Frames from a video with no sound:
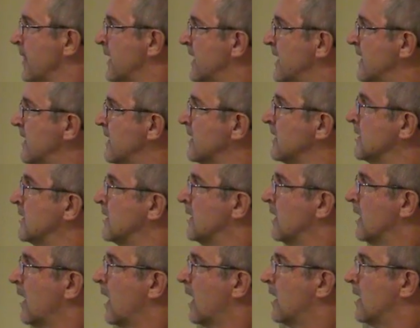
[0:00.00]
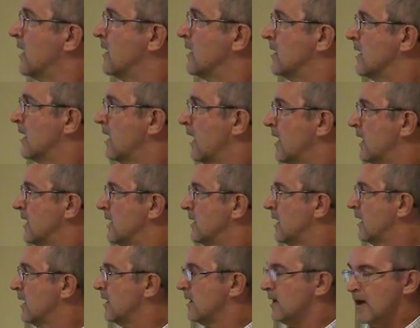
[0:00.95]
Here
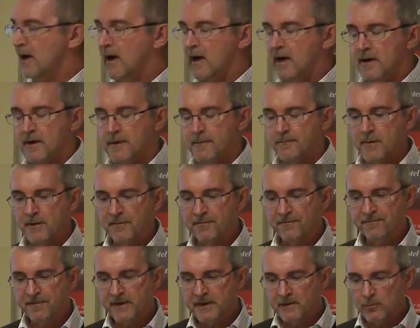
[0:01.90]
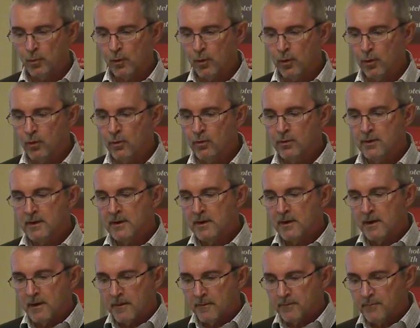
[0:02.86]
a flint wall
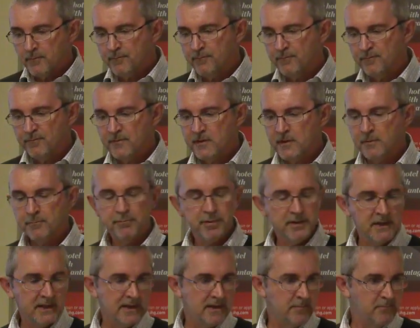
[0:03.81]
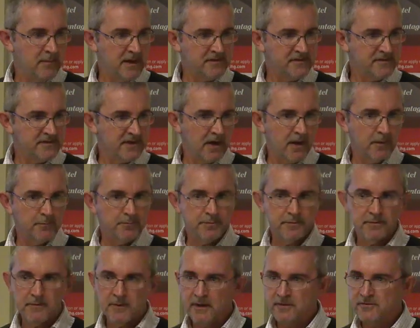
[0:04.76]
completely messed up,
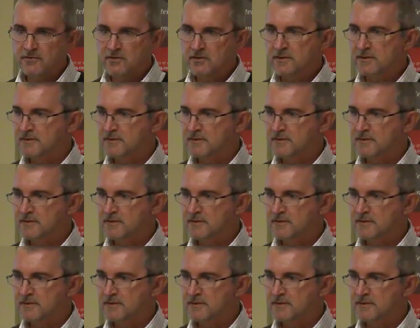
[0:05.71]
as you